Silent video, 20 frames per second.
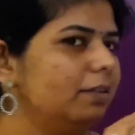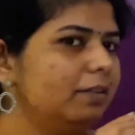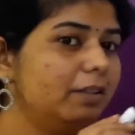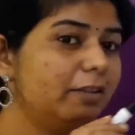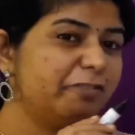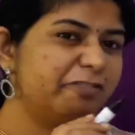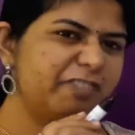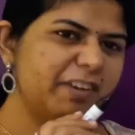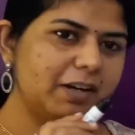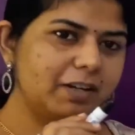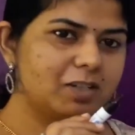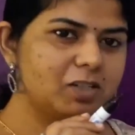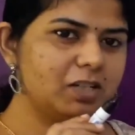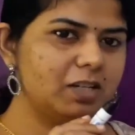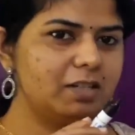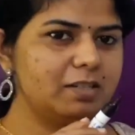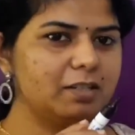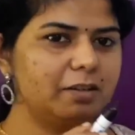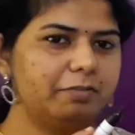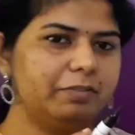the
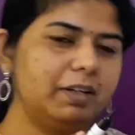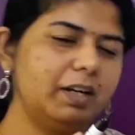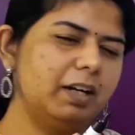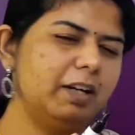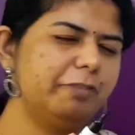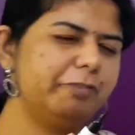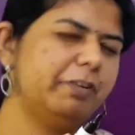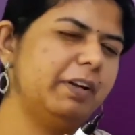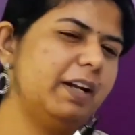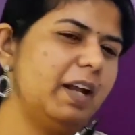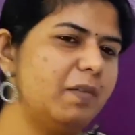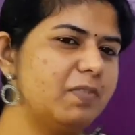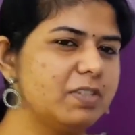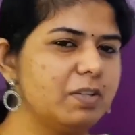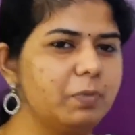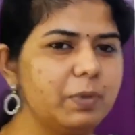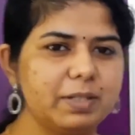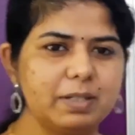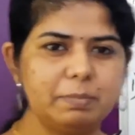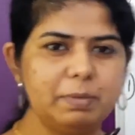functions of, there are different types
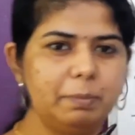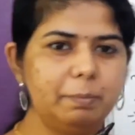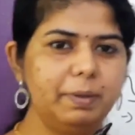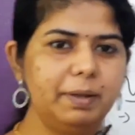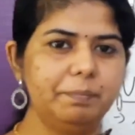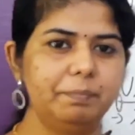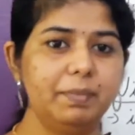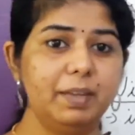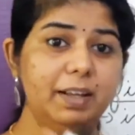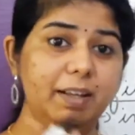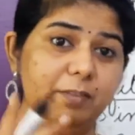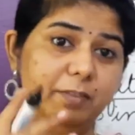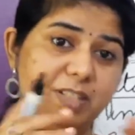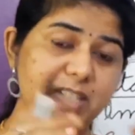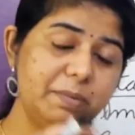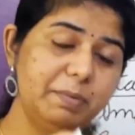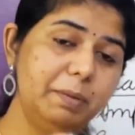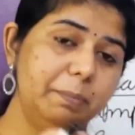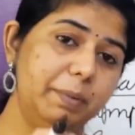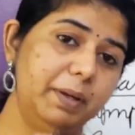of vitamin B.
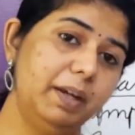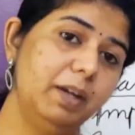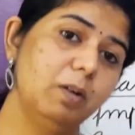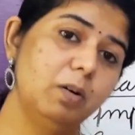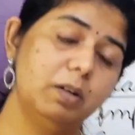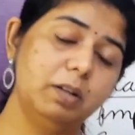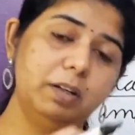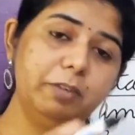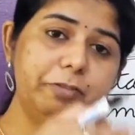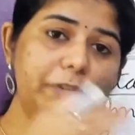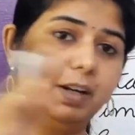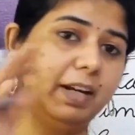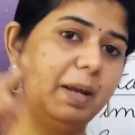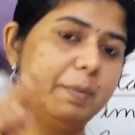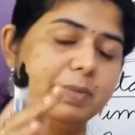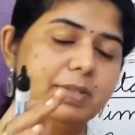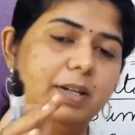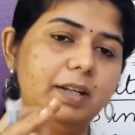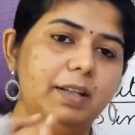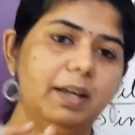Vitamin B, different
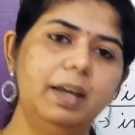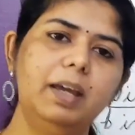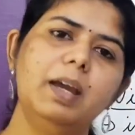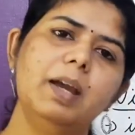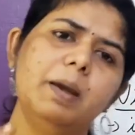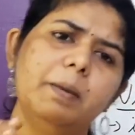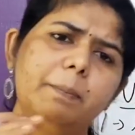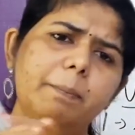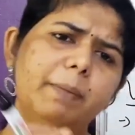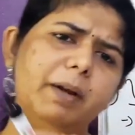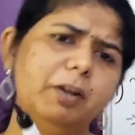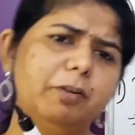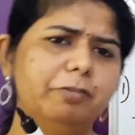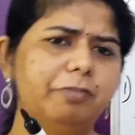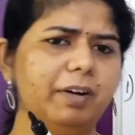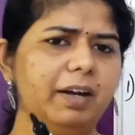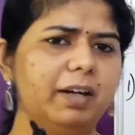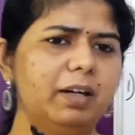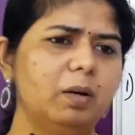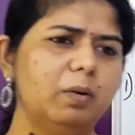types are there, but
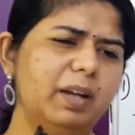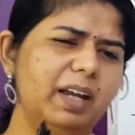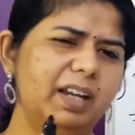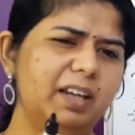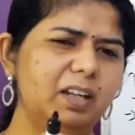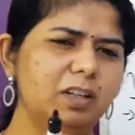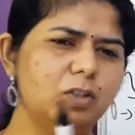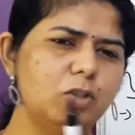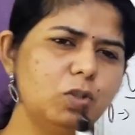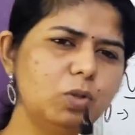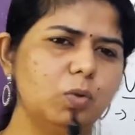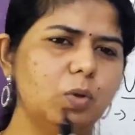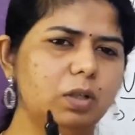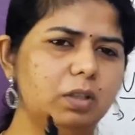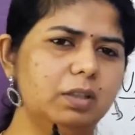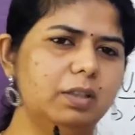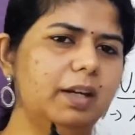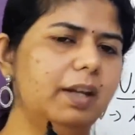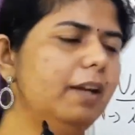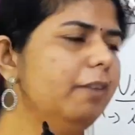you find out, any 2
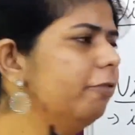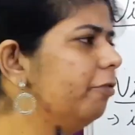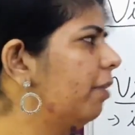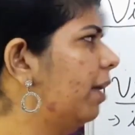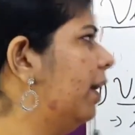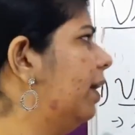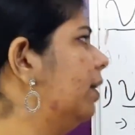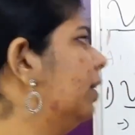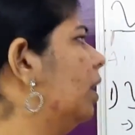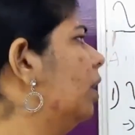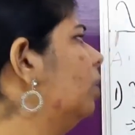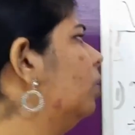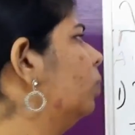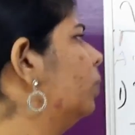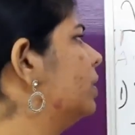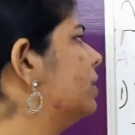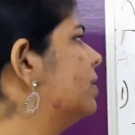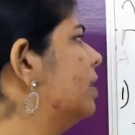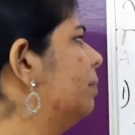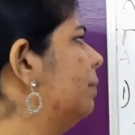or 3, find
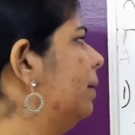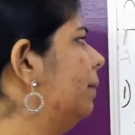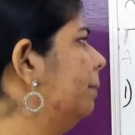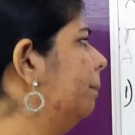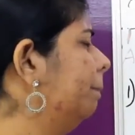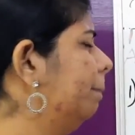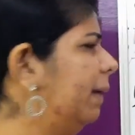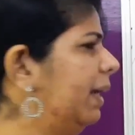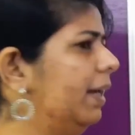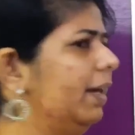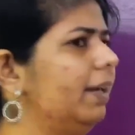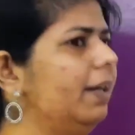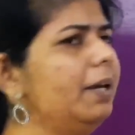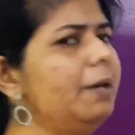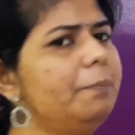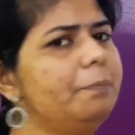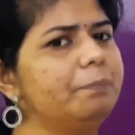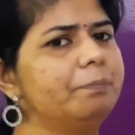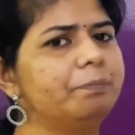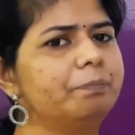out vitamin
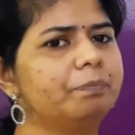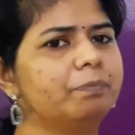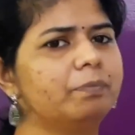B,